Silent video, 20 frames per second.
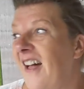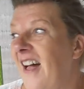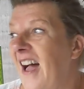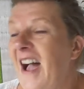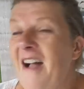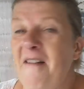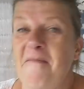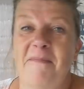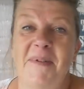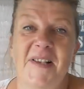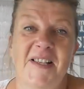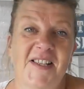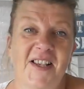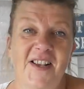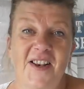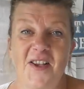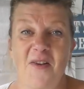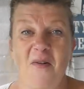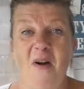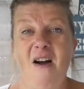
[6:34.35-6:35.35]

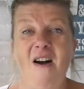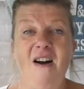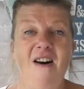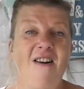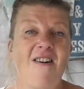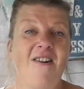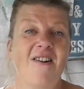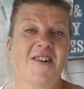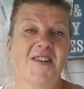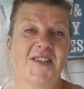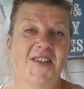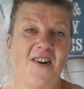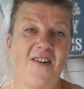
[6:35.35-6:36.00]
absolute heart